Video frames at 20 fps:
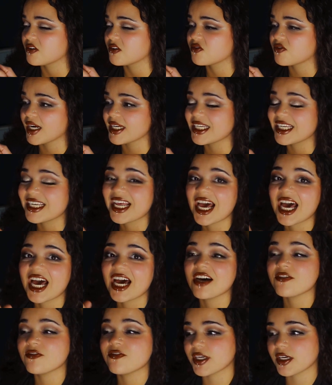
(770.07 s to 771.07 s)
finding
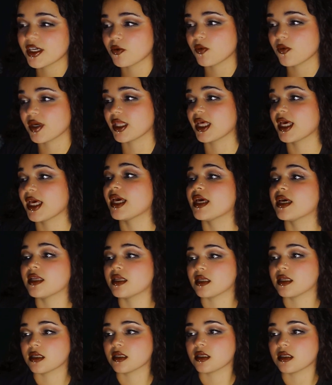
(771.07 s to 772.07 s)
heaven
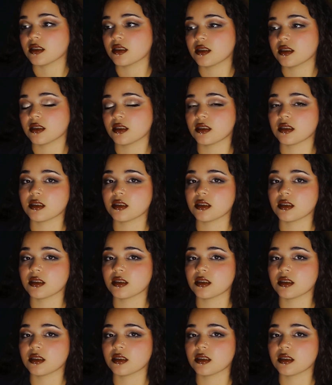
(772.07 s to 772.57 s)
within